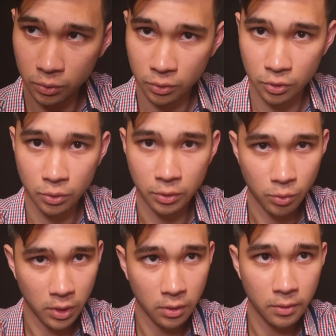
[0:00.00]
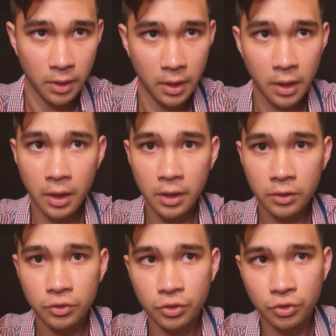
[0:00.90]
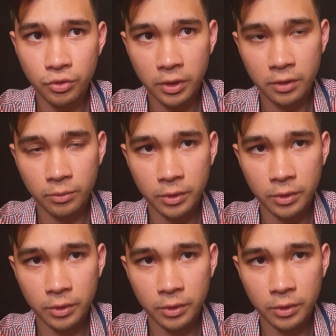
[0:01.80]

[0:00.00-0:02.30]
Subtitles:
When you're doing well, just try to